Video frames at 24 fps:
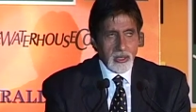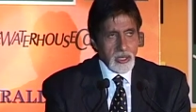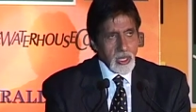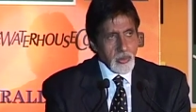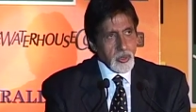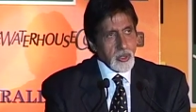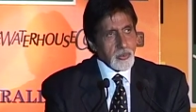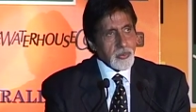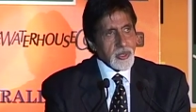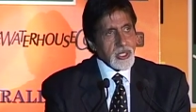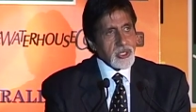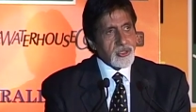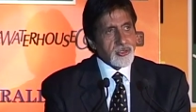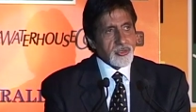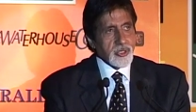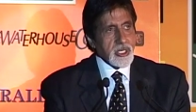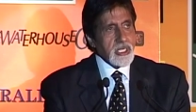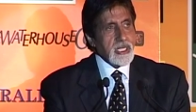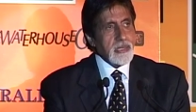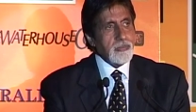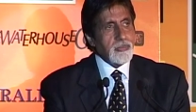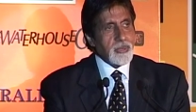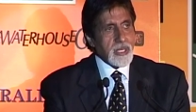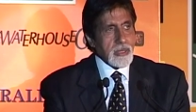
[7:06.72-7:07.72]
there will be
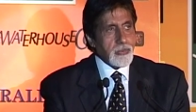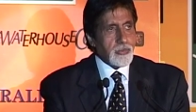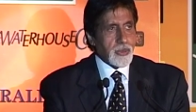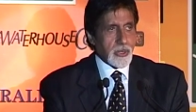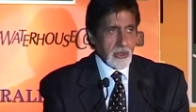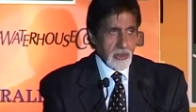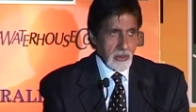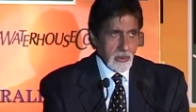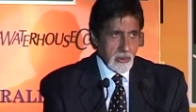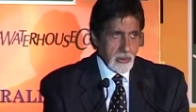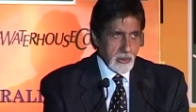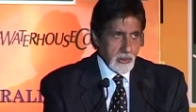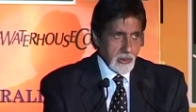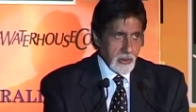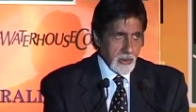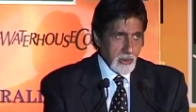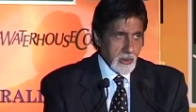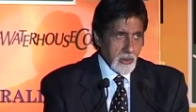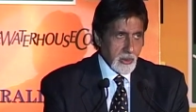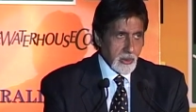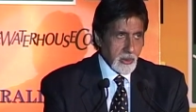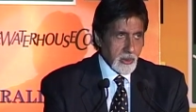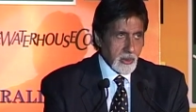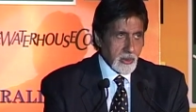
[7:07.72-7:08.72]
three people
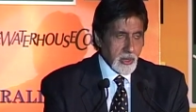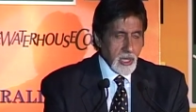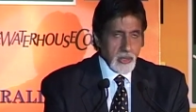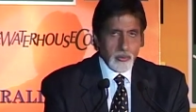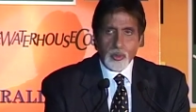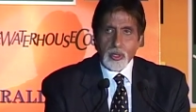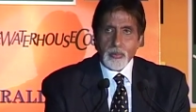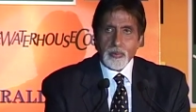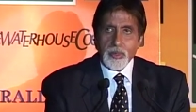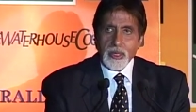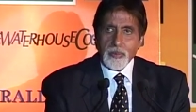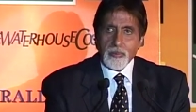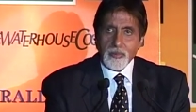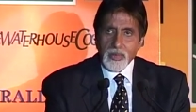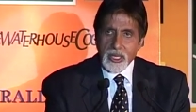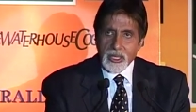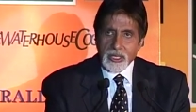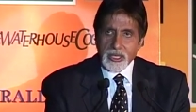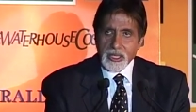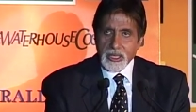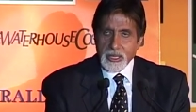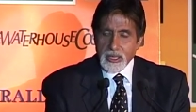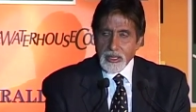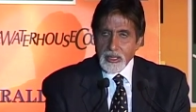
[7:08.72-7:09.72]
that will be
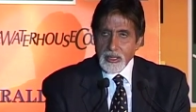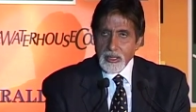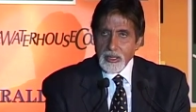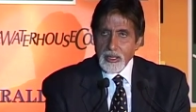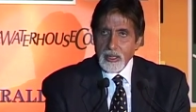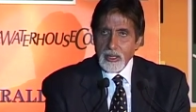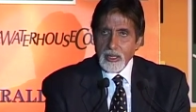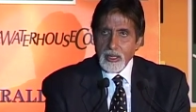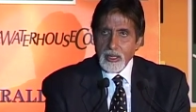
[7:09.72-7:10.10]
meeting